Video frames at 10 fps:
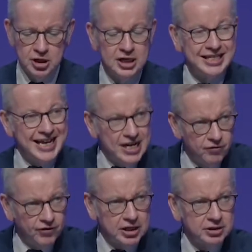to
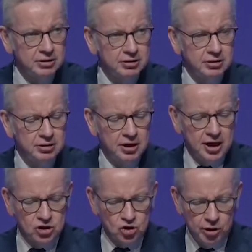innovate and
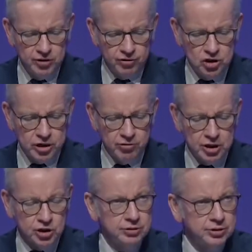to drive regeneration.